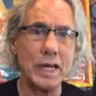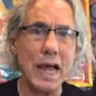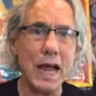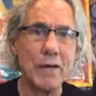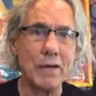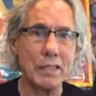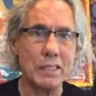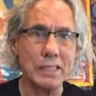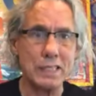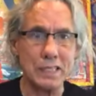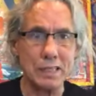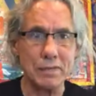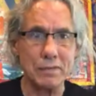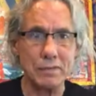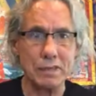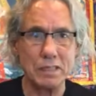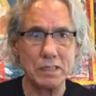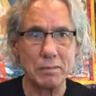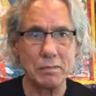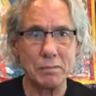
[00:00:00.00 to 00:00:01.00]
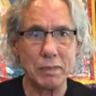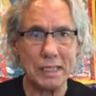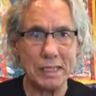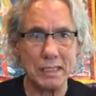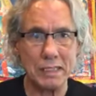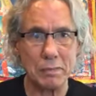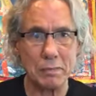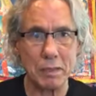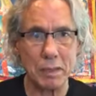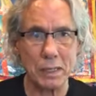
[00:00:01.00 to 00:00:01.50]
narratives
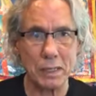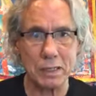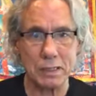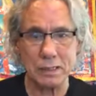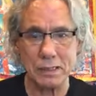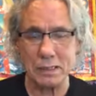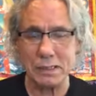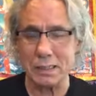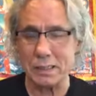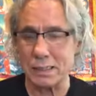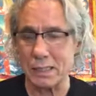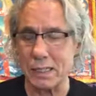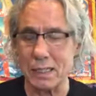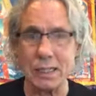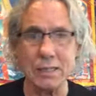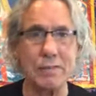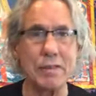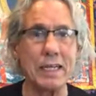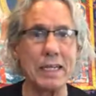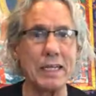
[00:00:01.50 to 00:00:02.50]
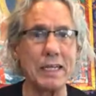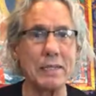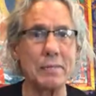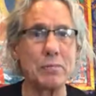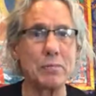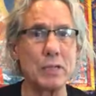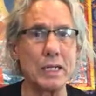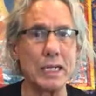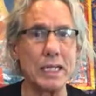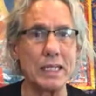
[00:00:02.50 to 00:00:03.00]
based upon living,
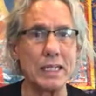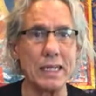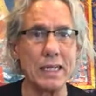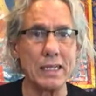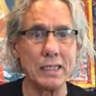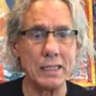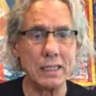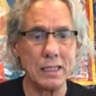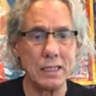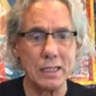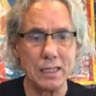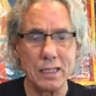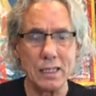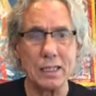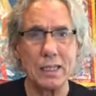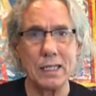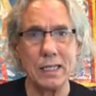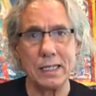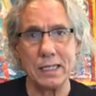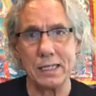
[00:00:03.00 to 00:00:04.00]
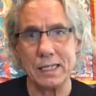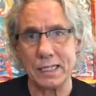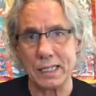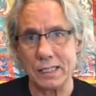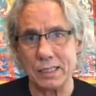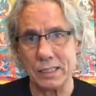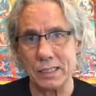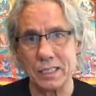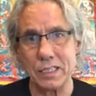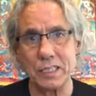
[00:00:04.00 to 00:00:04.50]
breathing in the
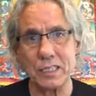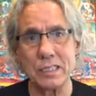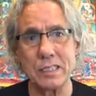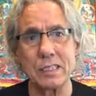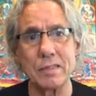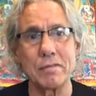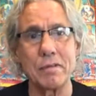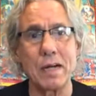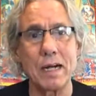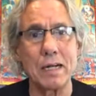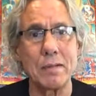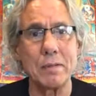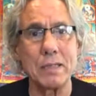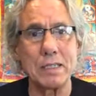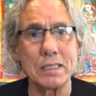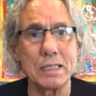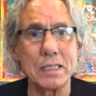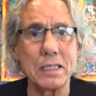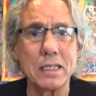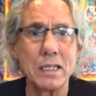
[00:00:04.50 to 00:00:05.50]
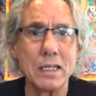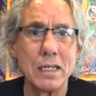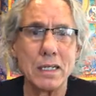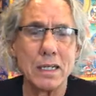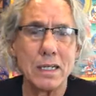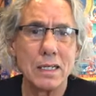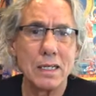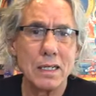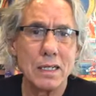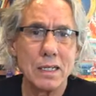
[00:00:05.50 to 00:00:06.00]
conditioned environment
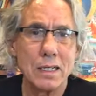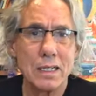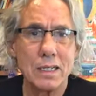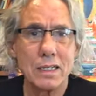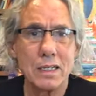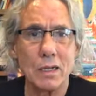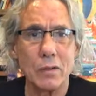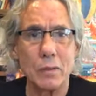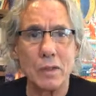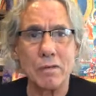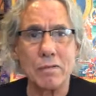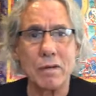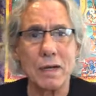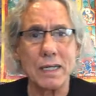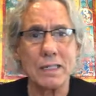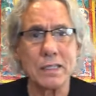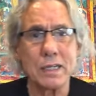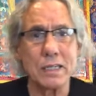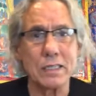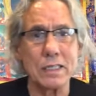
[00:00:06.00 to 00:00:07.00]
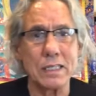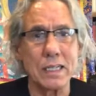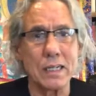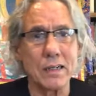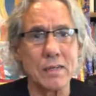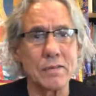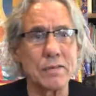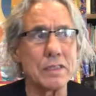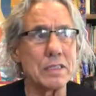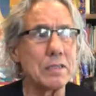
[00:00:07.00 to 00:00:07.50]
that we find
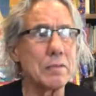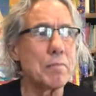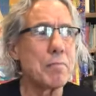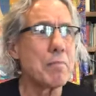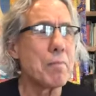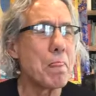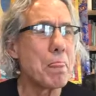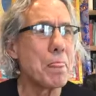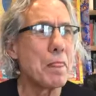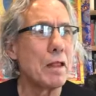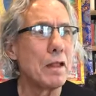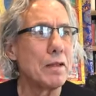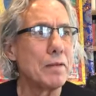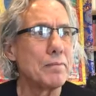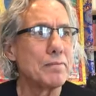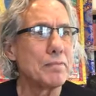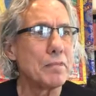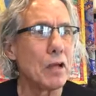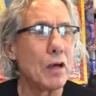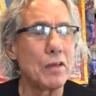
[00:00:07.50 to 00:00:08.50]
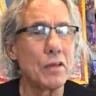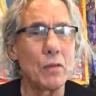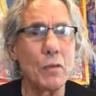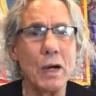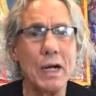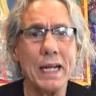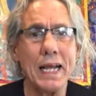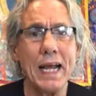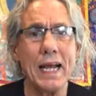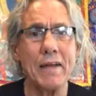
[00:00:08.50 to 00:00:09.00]
ourselves. On the
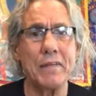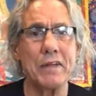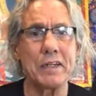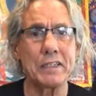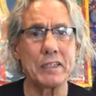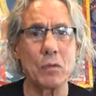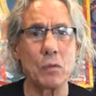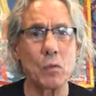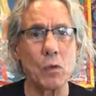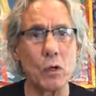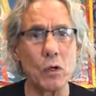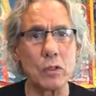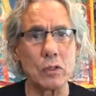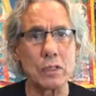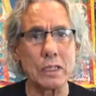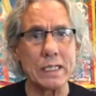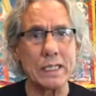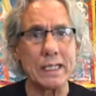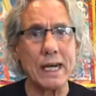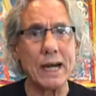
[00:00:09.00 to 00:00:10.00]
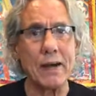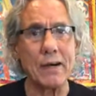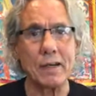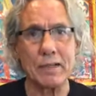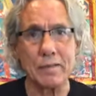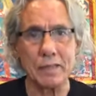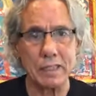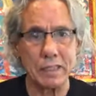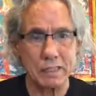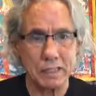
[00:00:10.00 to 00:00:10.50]
one hand, there's a worldly
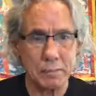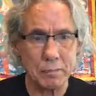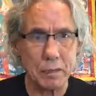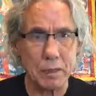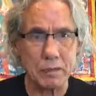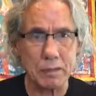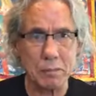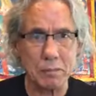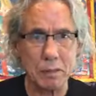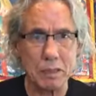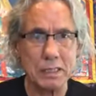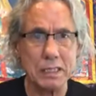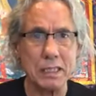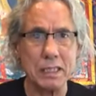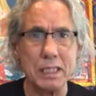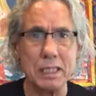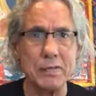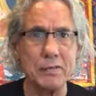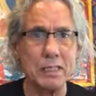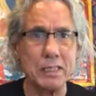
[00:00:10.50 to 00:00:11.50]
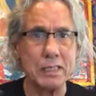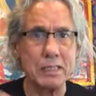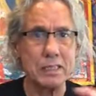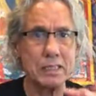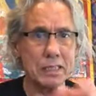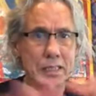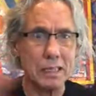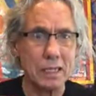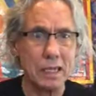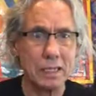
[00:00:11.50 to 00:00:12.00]
narrative, and there's a multiplicity of
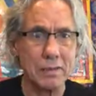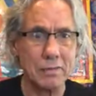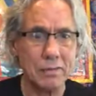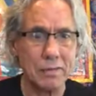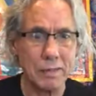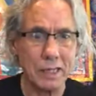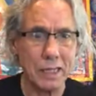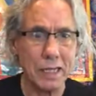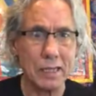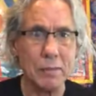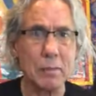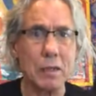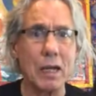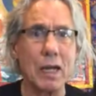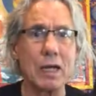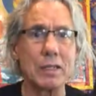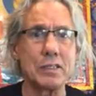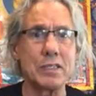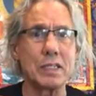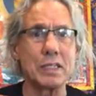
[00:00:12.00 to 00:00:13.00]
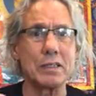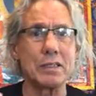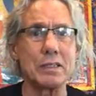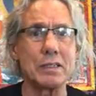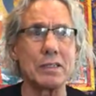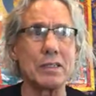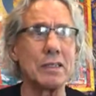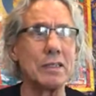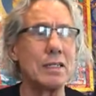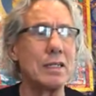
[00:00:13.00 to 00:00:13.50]
these kind of
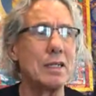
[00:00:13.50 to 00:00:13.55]
etymological,